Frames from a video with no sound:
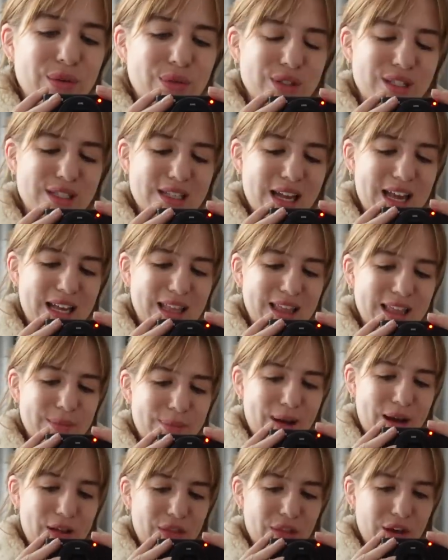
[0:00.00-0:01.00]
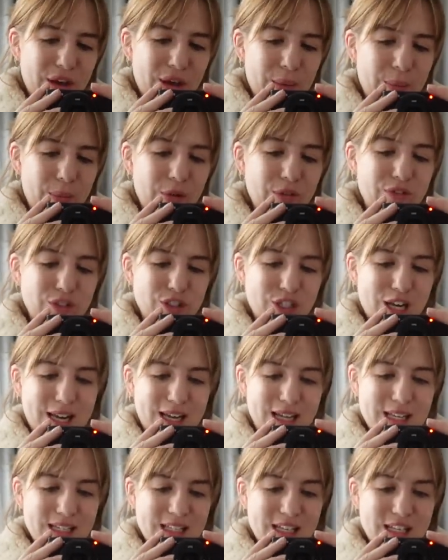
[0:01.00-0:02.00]
Was saying about the puffer
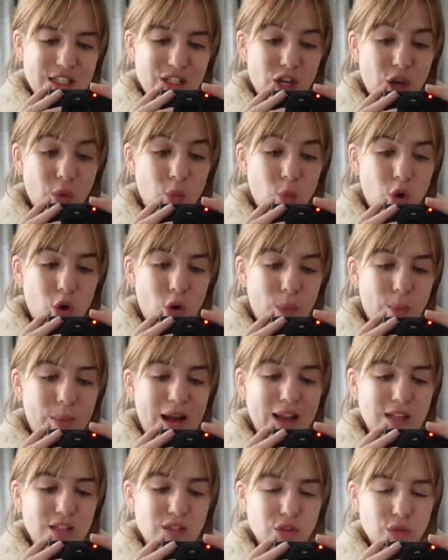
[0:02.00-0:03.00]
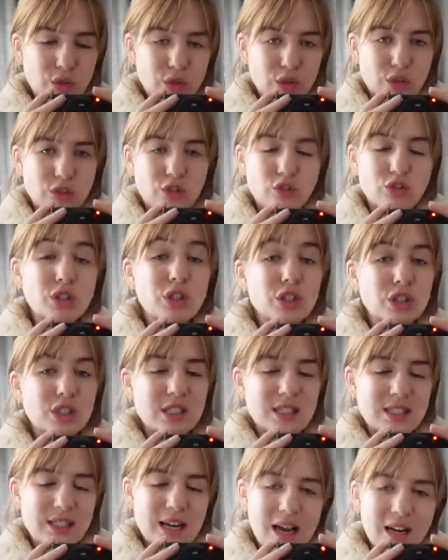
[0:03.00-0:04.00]
jackets, they're so warm, but I struggle to
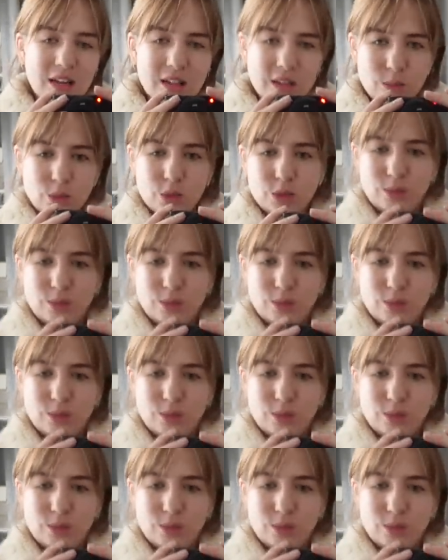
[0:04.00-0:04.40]
style them